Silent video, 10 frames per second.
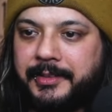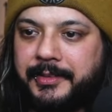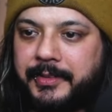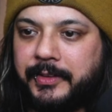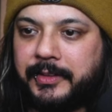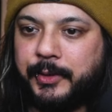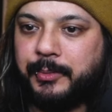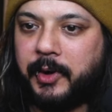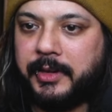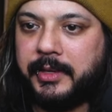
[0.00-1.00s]
Seriously, good
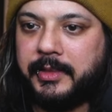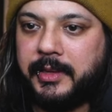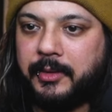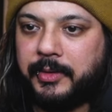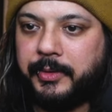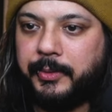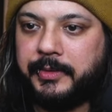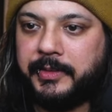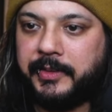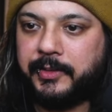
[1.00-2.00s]
marketing there, whether it was
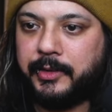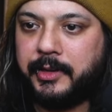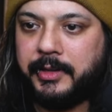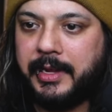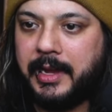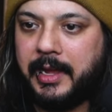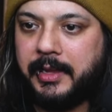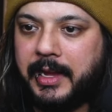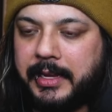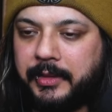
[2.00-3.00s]
intentional or not.
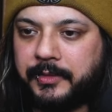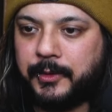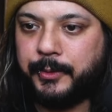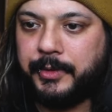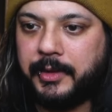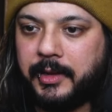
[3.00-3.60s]
Yeah, I guess so.